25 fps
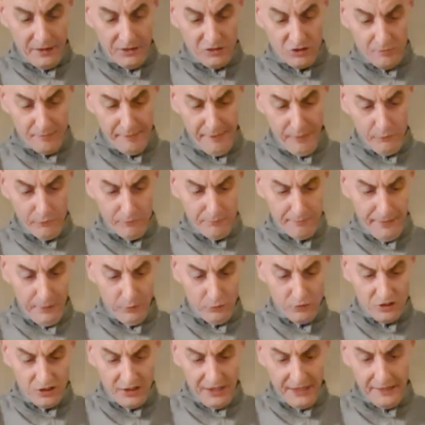
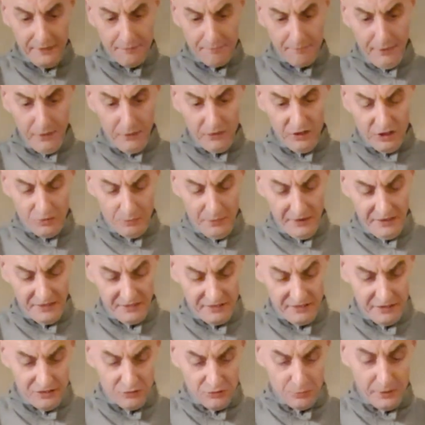mount these
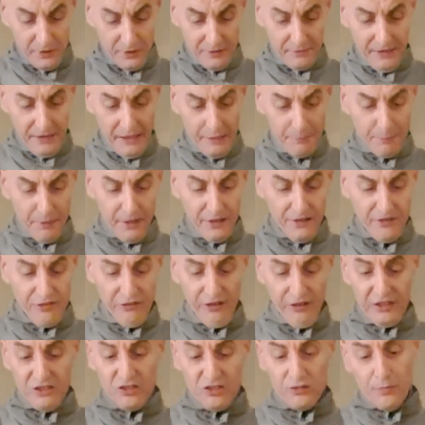pieces. But
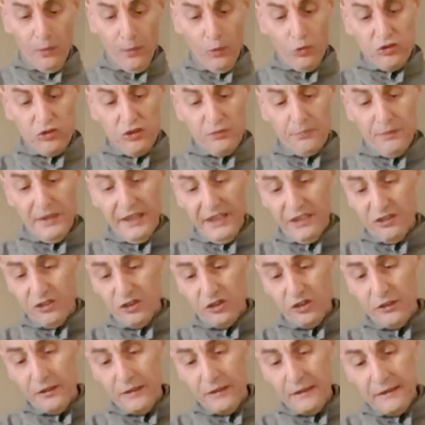8x3 spalted
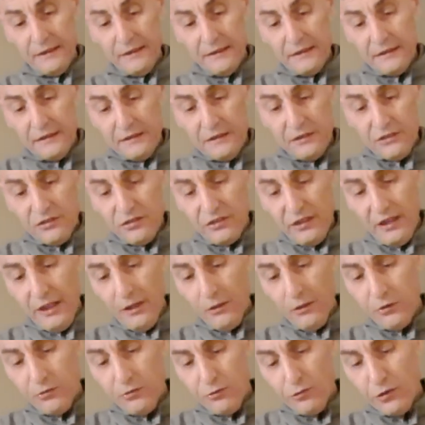beech.
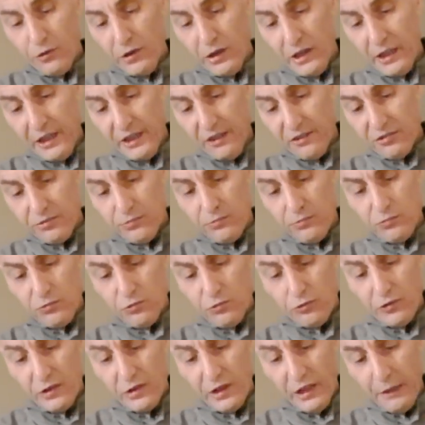So really got some
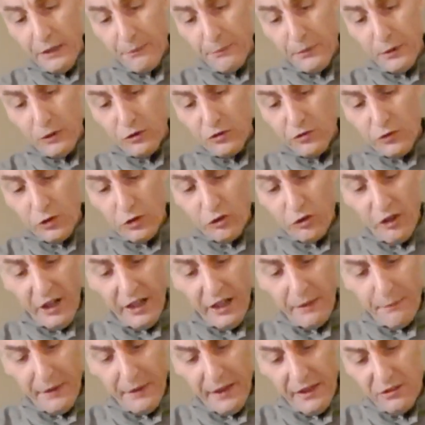really beautiful
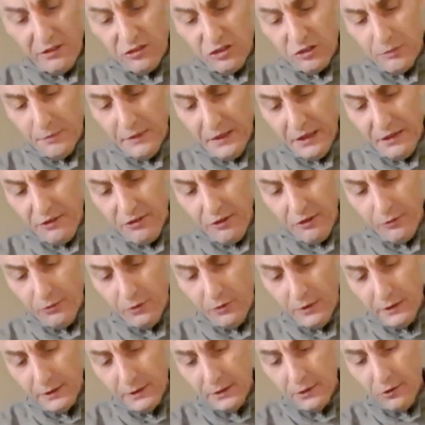grain patterns coming
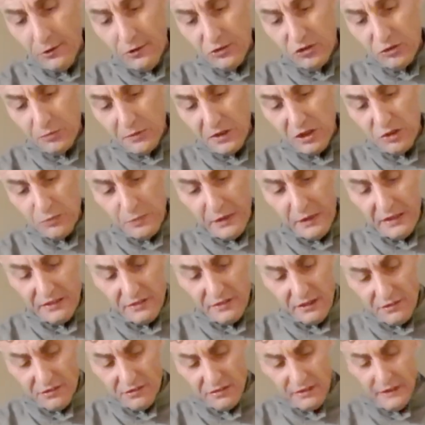through on some of these
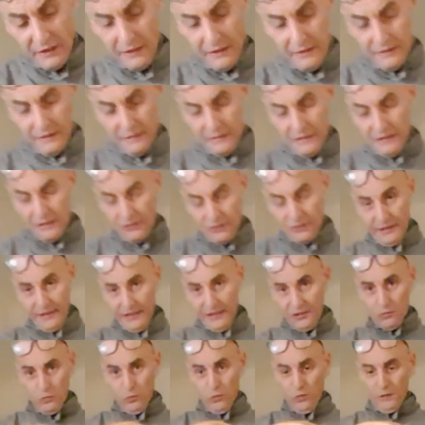pieces. So
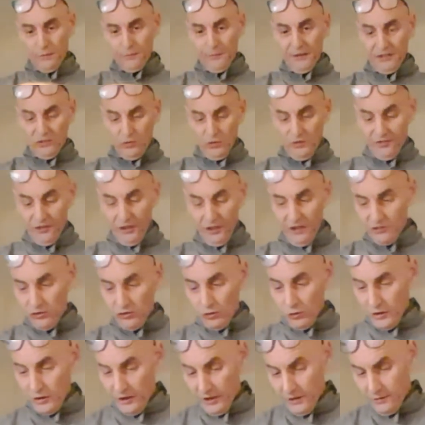that's one piece we've got.
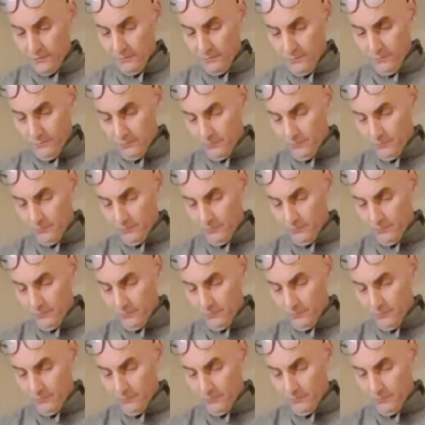Okay.